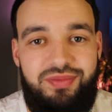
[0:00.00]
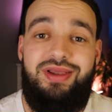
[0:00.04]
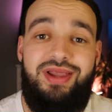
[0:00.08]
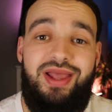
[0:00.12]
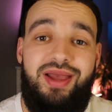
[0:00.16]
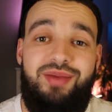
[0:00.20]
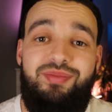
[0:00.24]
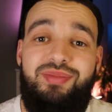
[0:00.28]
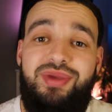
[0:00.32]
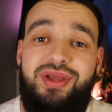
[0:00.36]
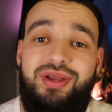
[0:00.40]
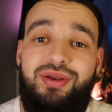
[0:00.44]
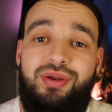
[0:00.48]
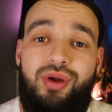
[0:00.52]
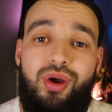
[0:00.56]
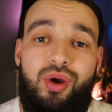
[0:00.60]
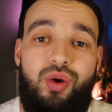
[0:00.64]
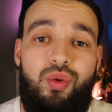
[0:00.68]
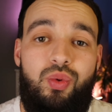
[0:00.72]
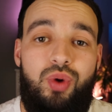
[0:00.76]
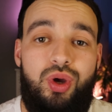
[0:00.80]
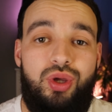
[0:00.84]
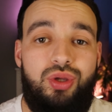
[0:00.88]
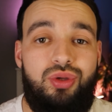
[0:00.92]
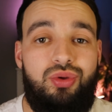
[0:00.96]
Let me know
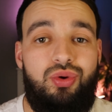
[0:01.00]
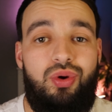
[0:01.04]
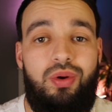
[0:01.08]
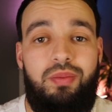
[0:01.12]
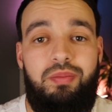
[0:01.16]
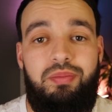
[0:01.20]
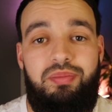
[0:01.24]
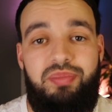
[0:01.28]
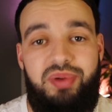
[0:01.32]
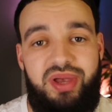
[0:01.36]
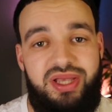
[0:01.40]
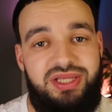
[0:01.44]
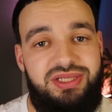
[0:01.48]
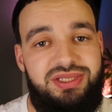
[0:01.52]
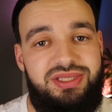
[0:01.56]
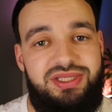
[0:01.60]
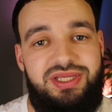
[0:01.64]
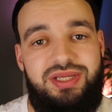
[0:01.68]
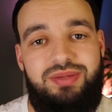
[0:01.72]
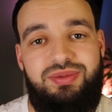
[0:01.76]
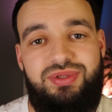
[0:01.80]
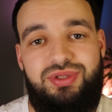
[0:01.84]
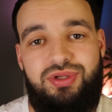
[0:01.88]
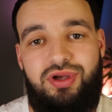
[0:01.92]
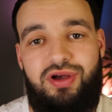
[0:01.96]
what your best
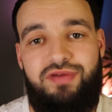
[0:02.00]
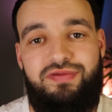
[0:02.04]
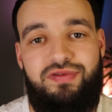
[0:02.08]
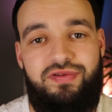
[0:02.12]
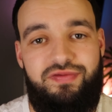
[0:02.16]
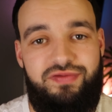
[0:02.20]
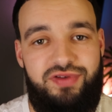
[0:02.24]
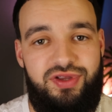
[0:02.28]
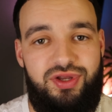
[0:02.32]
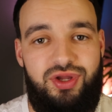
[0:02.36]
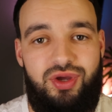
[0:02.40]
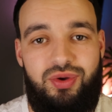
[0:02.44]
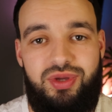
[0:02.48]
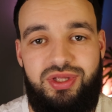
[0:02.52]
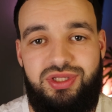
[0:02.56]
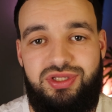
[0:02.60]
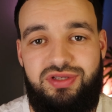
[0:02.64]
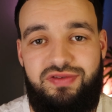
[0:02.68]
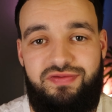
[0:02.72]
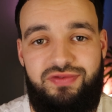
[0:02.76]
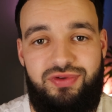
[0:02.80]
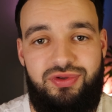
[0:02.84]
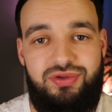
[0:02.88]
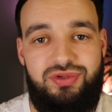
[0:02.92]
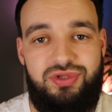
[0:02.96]
tips are for video
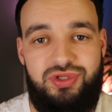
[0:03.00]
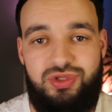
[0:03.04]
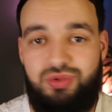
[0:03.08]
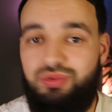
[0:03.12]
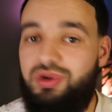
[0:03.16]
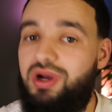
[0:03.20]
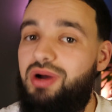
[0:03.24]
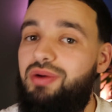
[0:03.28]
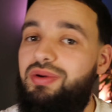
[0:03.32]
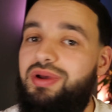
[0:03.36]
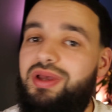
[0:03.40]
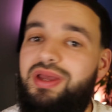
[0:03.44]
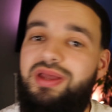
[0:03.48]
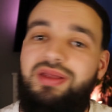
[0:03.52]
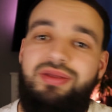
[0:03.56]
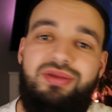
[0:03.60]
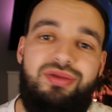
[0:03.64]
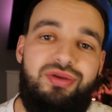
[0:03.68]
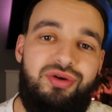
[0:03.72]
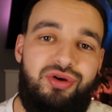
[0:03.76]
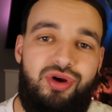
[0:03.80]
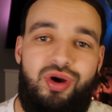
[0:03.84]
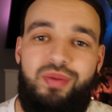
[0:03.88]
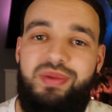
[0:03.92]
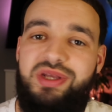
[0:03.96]
interviews as well in
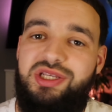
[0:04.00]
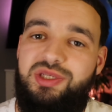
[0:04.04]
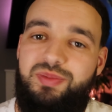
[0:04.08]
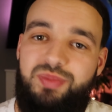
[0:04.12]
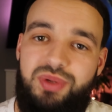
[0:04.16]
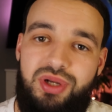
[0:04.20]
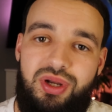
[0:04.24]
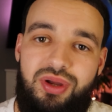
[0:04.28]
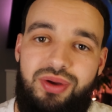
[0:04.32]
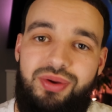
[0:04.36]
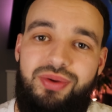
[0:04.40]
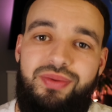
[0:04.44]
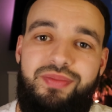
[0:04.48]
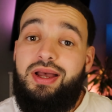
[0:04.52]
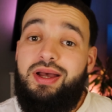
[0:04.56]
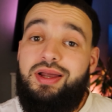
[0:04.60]
the comments below.